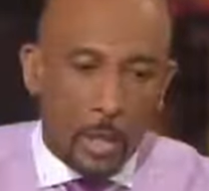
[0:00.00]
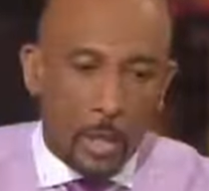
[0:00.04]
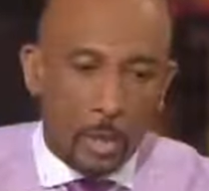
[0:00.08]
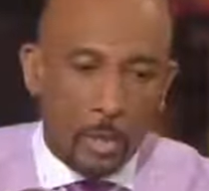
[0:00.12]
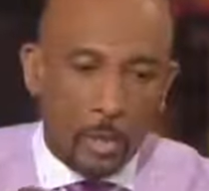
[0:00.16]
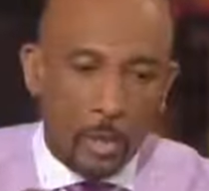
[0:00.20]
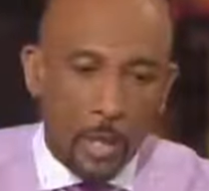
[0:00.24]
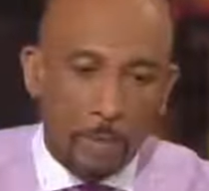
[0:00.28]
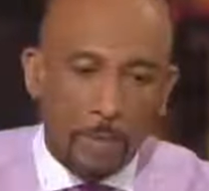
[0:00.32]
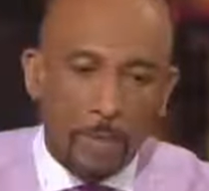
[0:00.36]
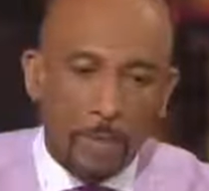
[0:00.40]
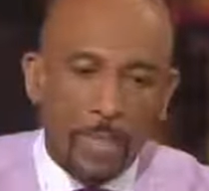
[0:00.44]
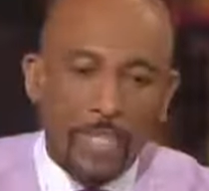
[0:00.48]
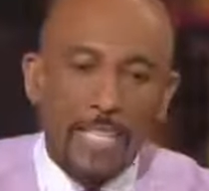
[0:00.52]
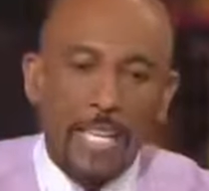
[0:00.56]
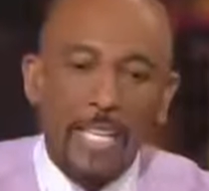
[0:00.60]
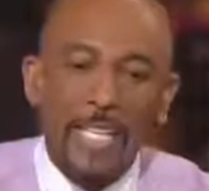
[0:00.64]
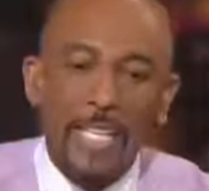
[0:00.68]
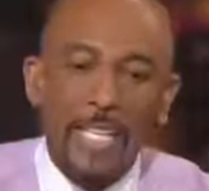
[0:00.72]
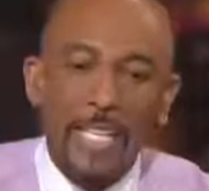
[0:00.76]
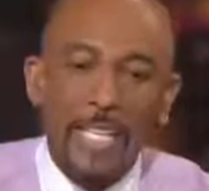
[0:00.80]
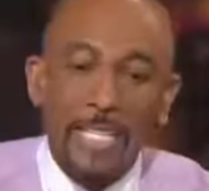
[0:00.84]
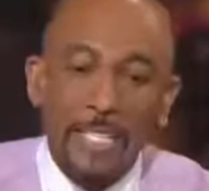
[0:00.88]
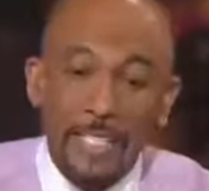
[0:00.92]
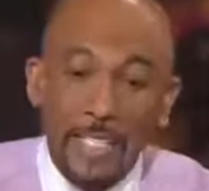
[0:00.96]
something that
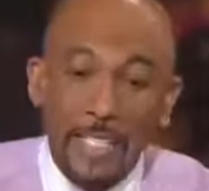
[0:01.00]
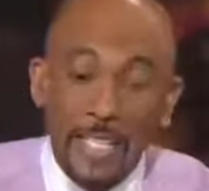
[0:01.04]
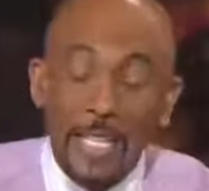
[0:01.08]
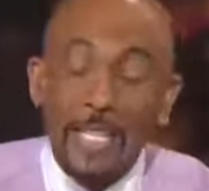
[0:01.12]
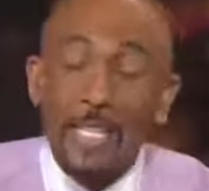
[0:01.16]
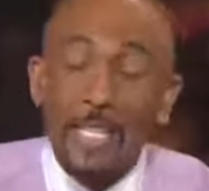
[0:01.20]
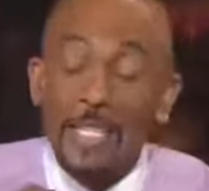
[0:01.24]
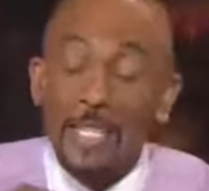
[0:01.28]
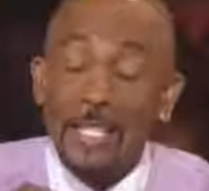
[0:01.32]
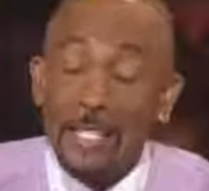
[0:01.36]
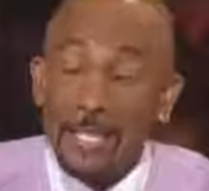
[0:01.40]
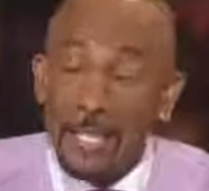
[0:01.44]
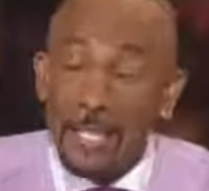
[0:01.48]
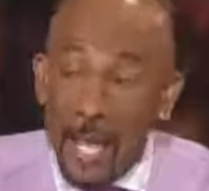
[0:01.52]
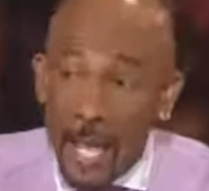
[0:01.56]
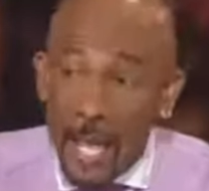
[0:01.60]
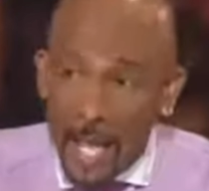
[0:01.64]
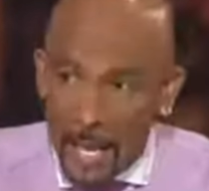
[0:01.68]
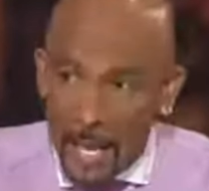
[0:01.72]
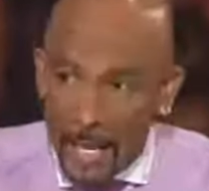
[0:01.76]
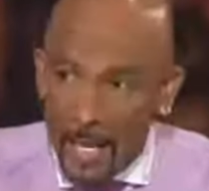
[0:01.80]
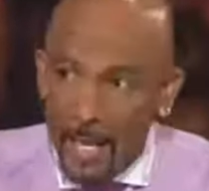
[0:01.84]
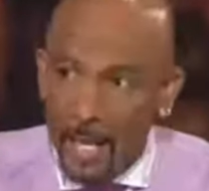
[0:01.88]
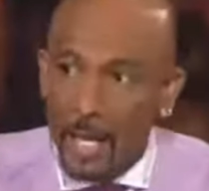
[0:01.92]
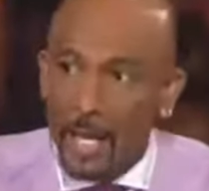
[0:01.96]
he didn't
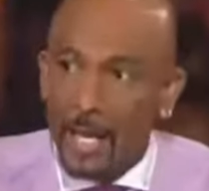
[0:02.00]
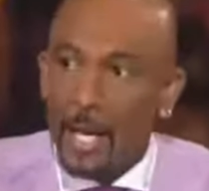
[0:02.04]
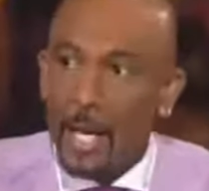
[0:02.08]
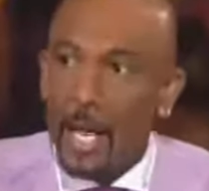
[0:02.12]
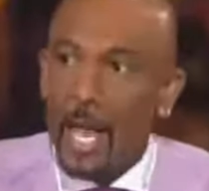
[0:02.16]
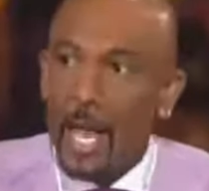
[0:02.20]
say